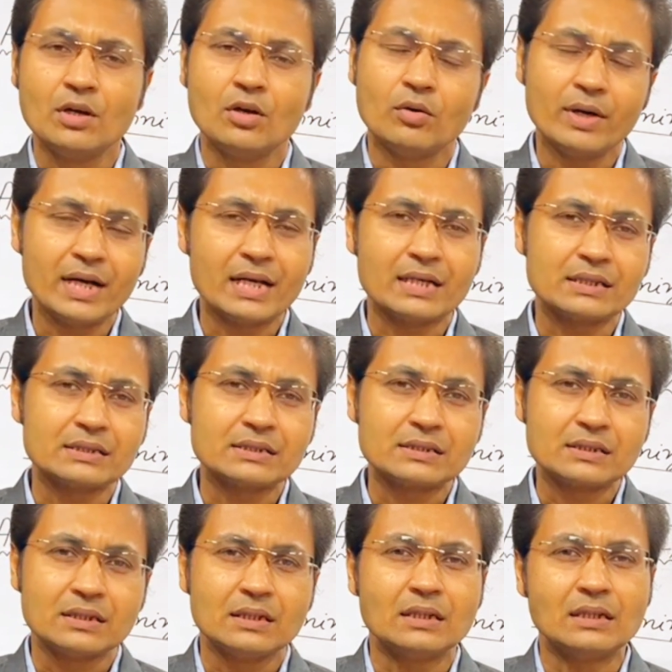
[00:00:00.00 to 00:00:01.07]
Whereas
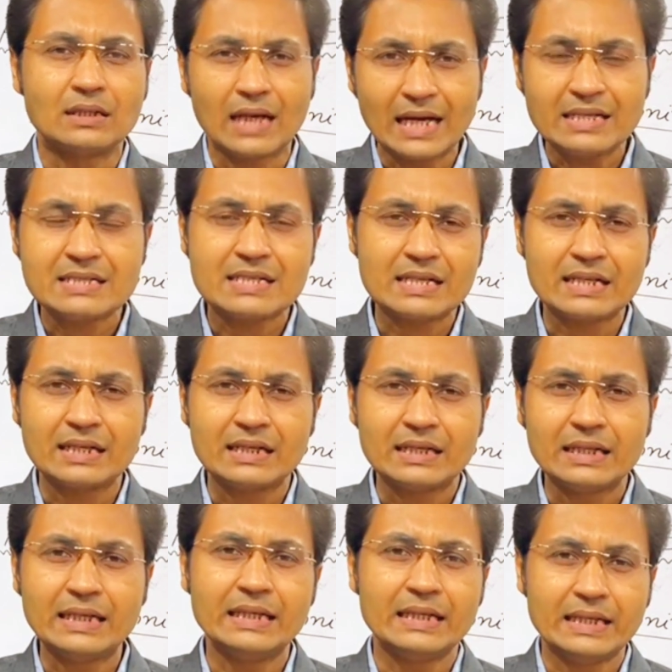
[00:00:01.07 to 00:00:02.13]
Dicey
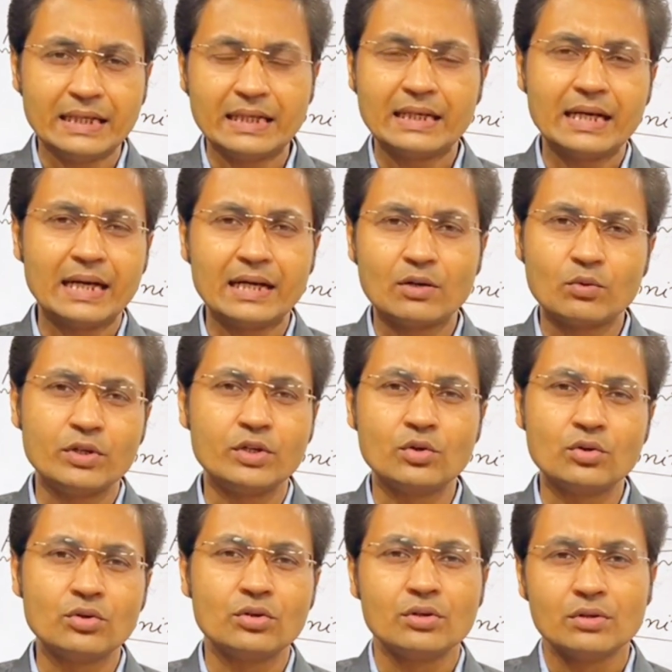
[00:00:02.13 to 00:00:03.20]
in England, we
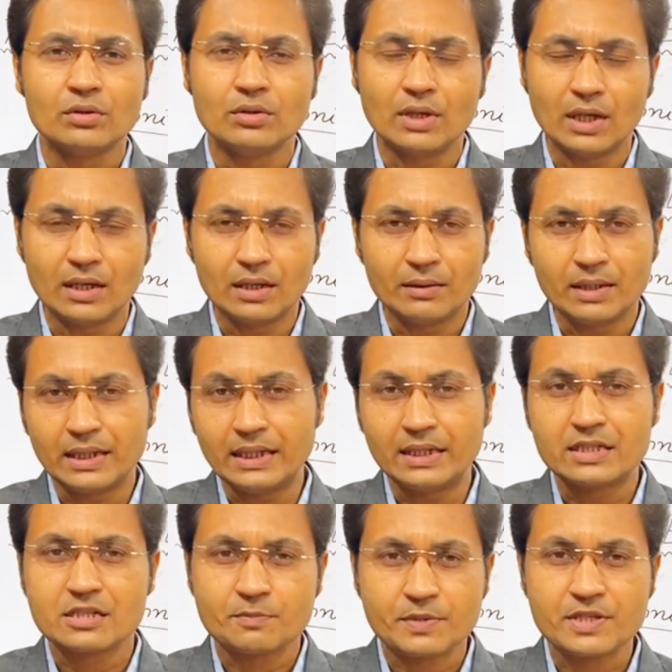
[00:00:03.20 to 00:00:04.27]
know in
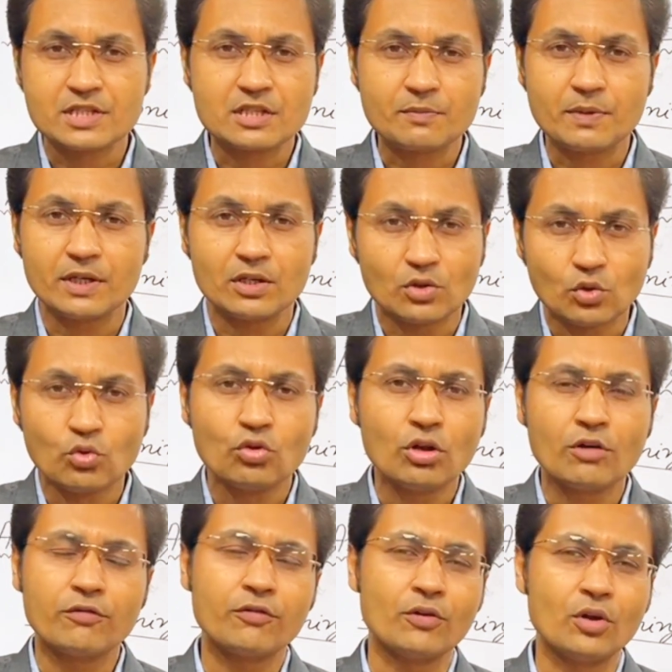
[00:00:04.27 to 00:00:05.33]
his principle rule
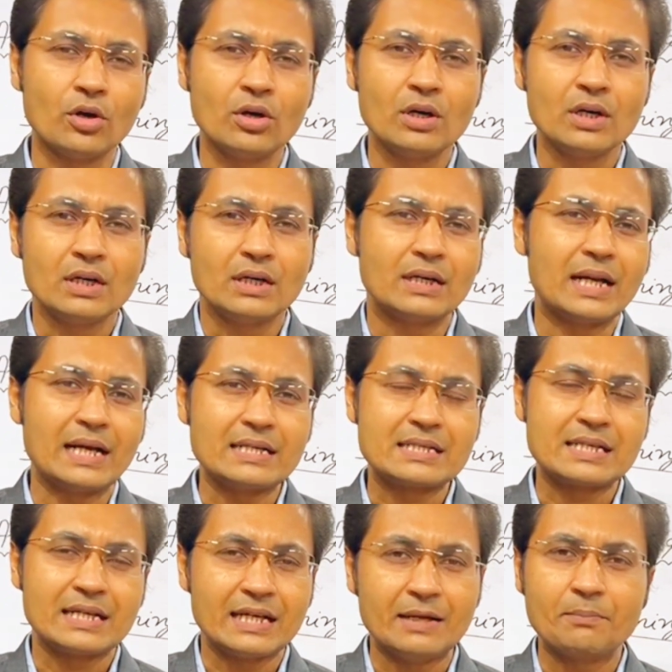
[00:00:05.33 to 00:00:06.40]
of law,
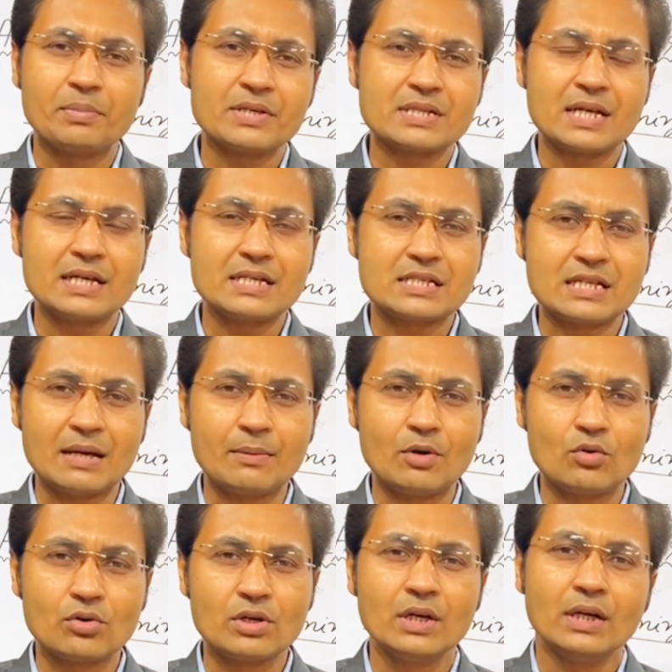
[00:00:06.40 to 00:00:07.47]
Dicey emphasized
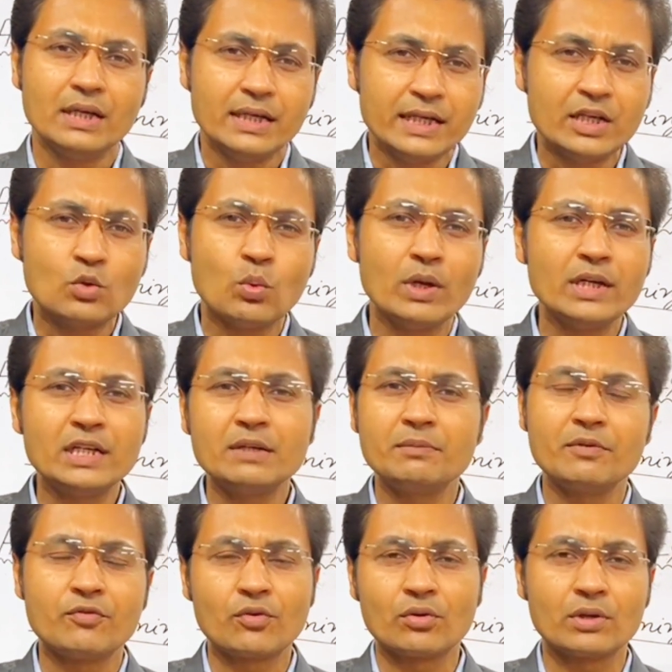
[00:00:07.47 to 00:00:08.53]
about equality
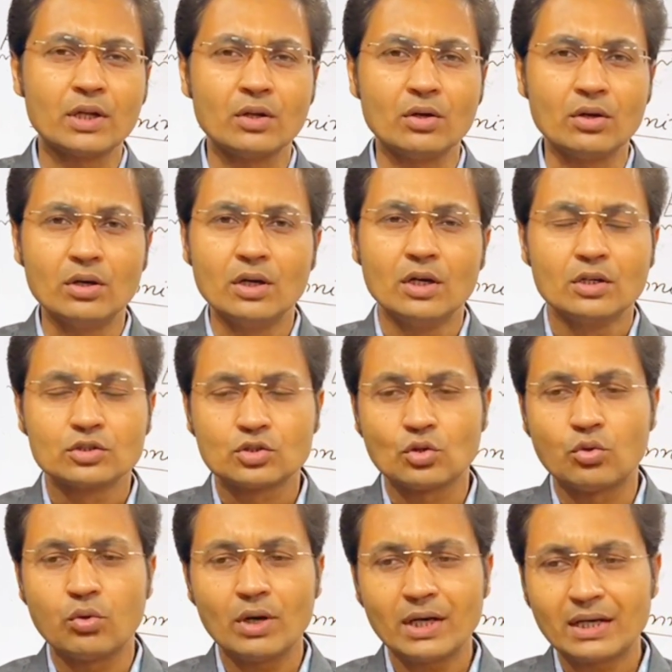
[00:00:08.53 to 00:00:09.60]
before the law. So
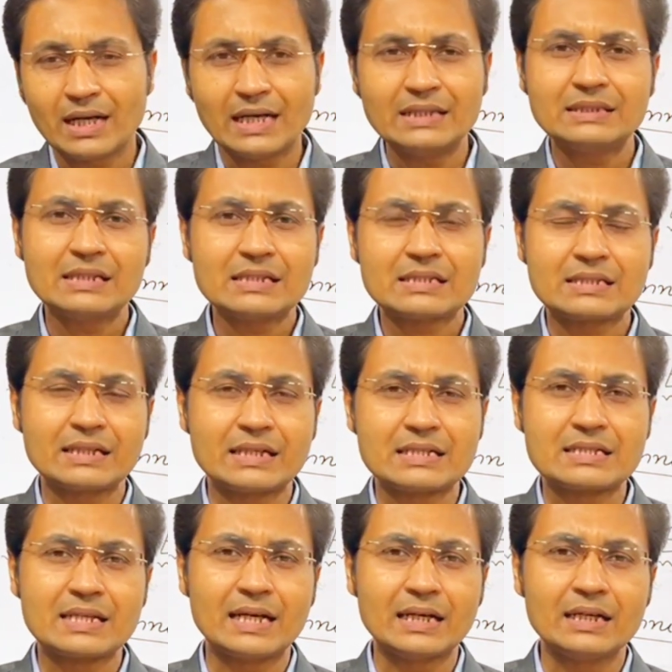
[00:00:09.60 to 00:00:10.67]
what Dicey states
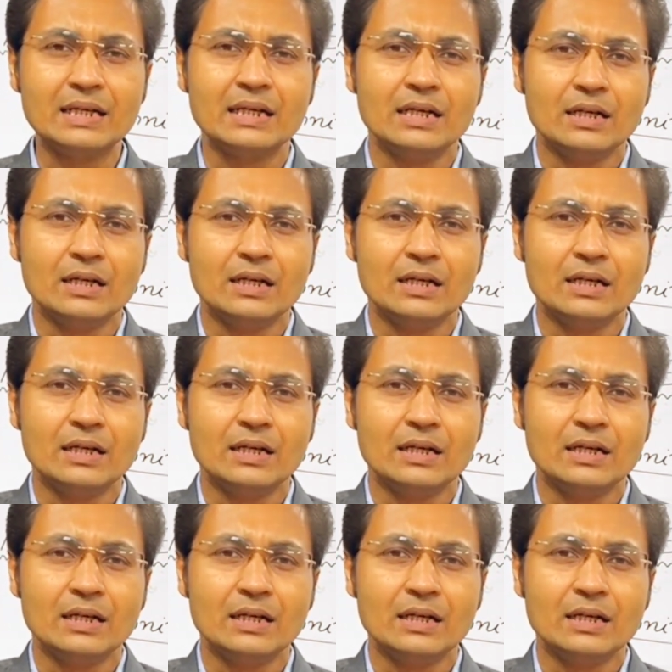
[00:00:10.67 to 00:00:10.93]
that